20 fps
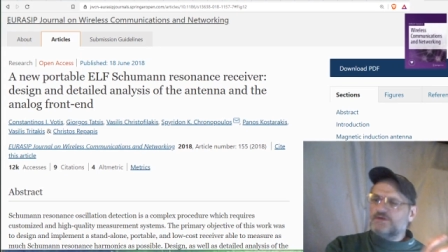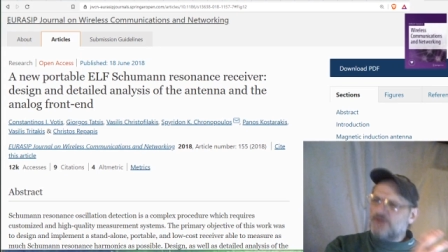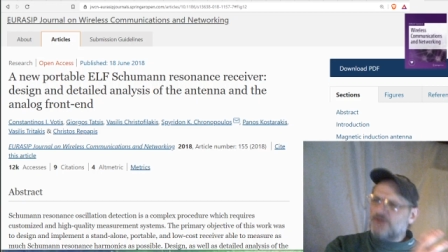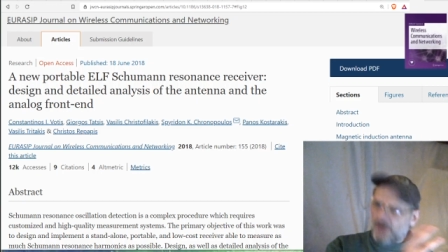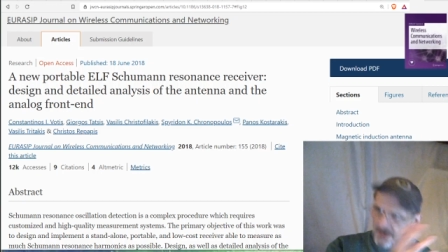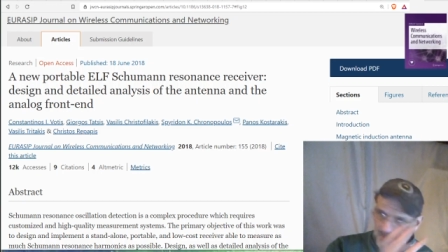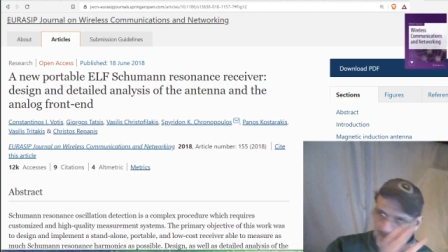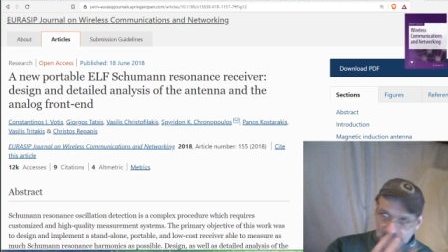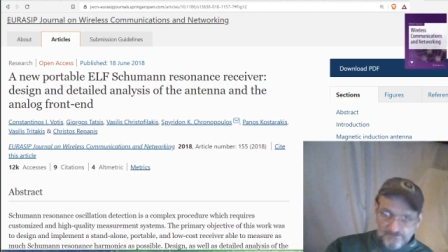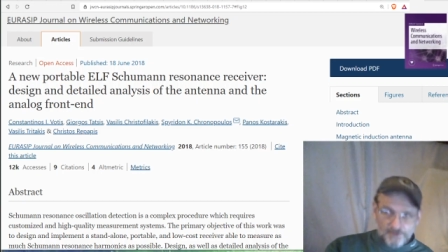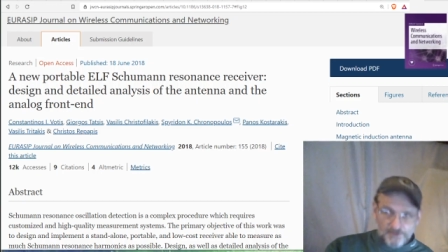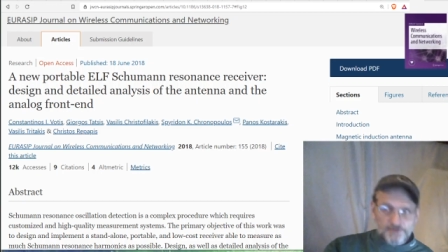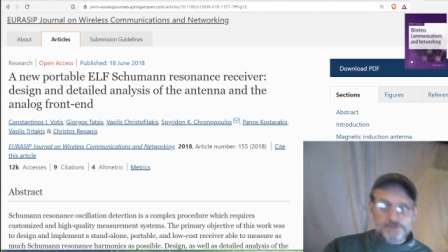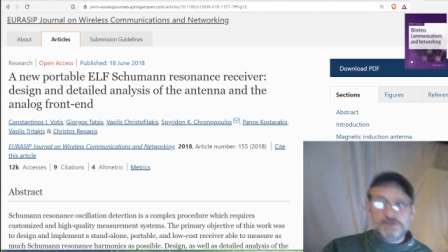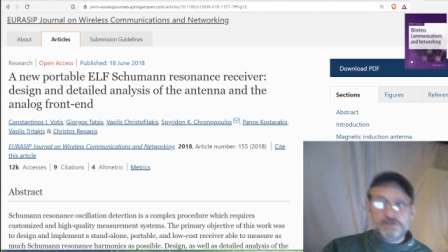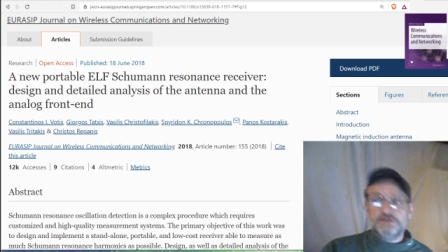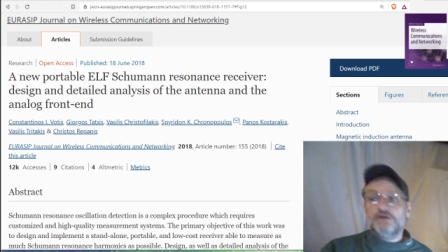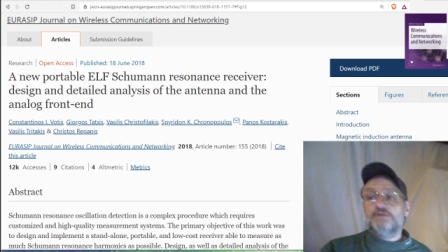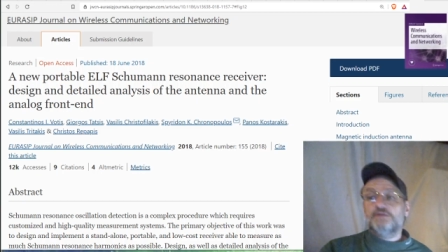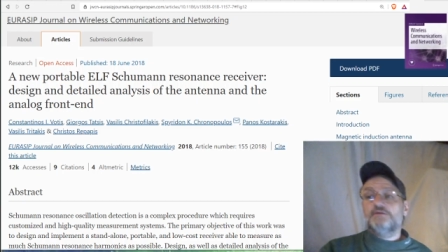I have
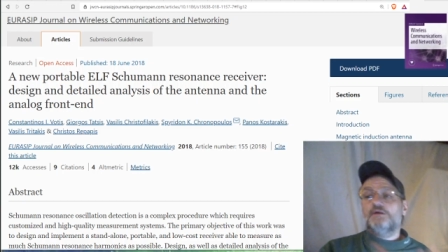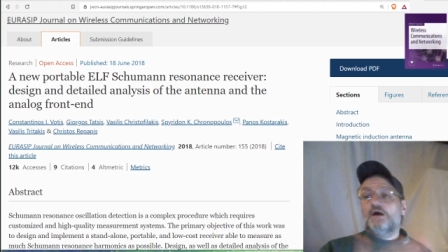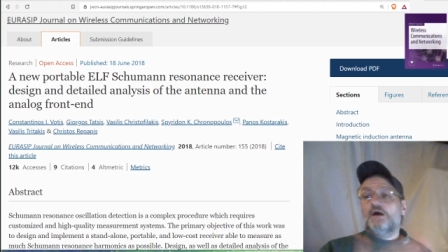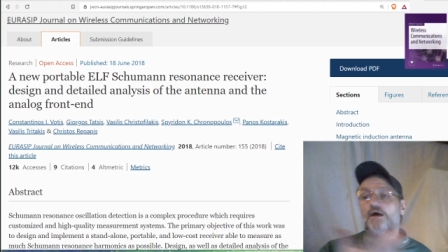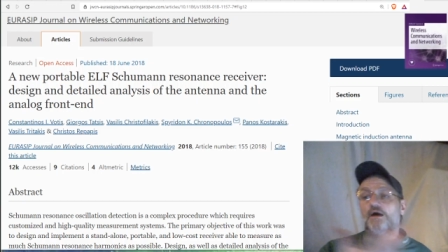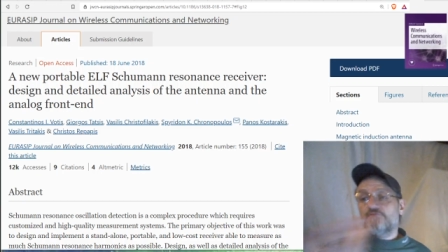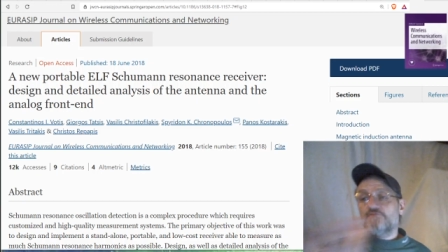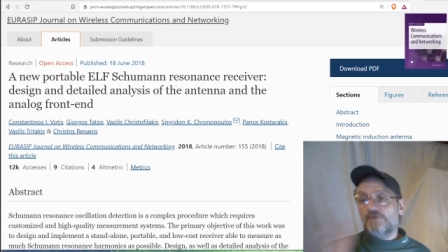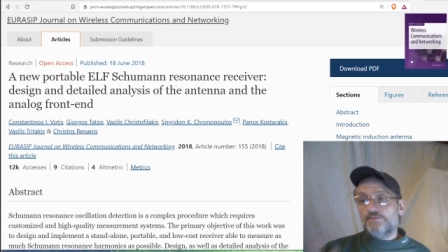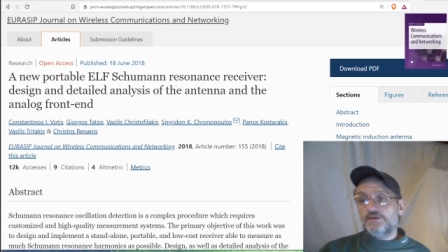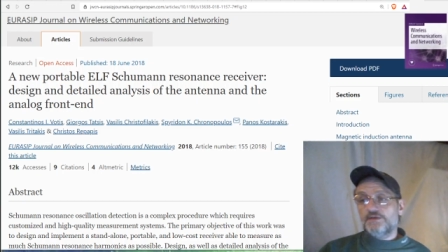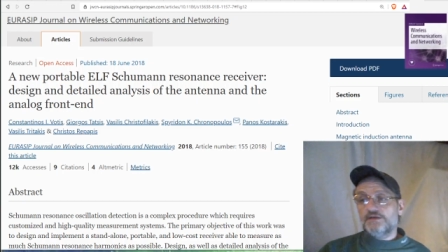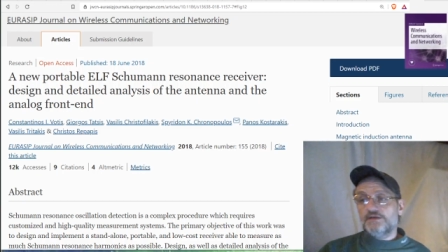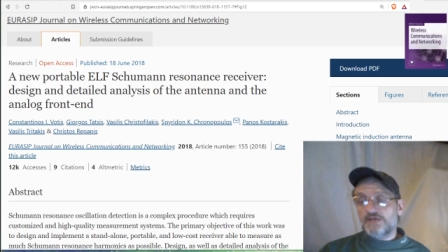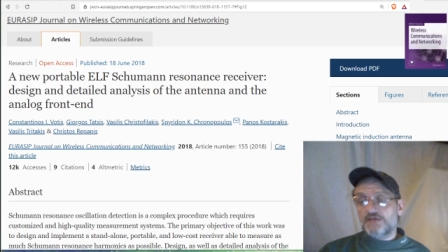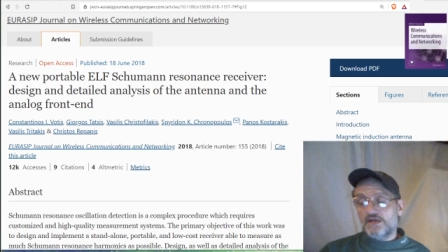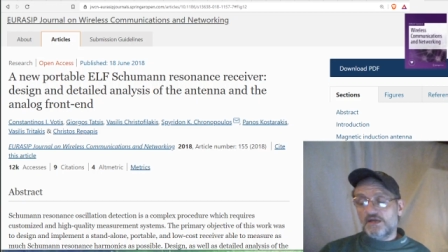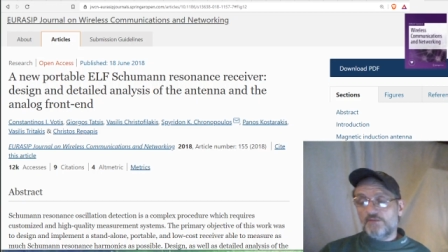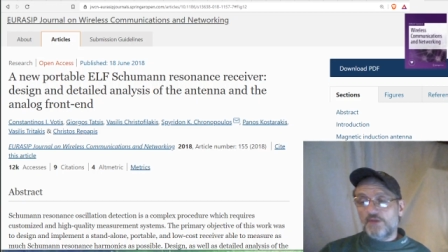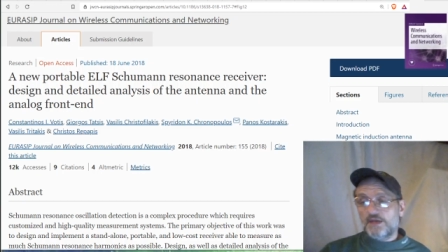others on um, from the
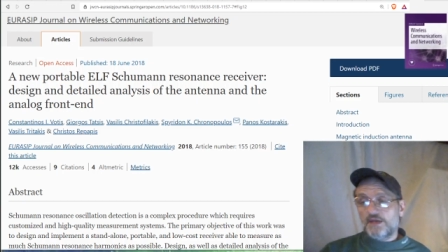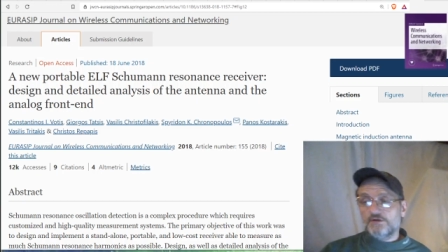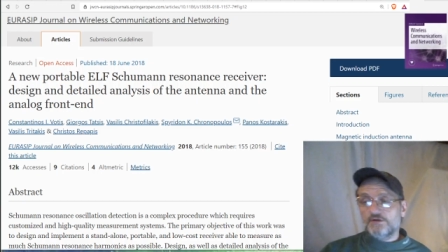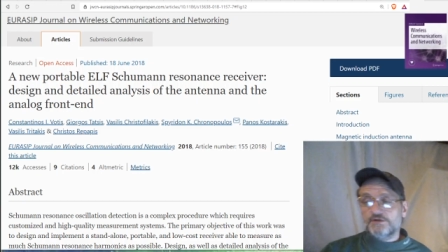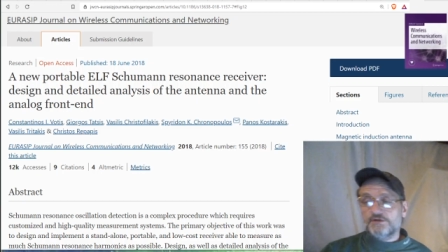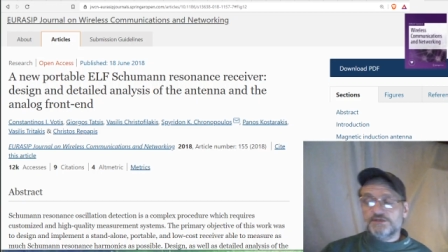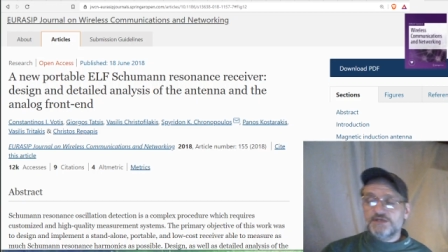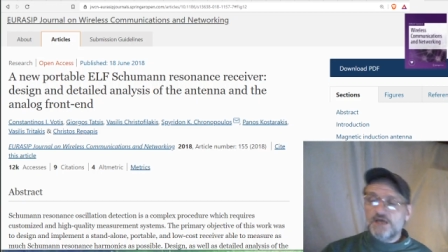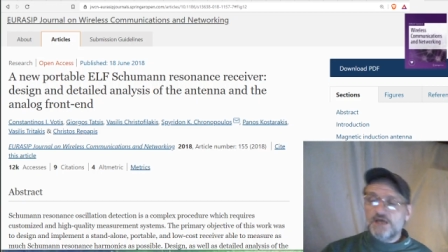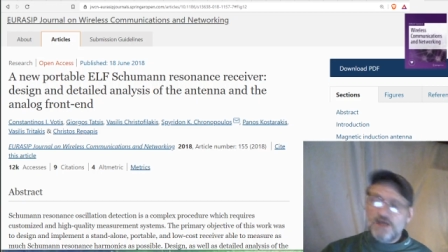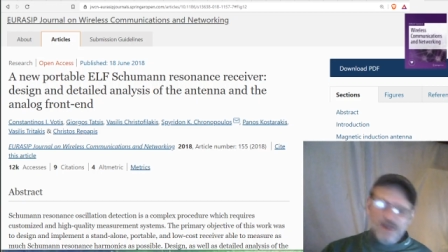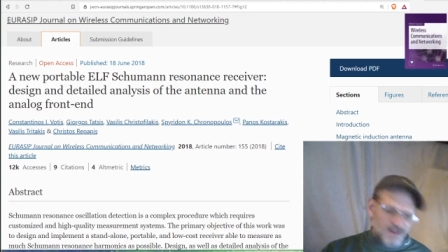antenna makers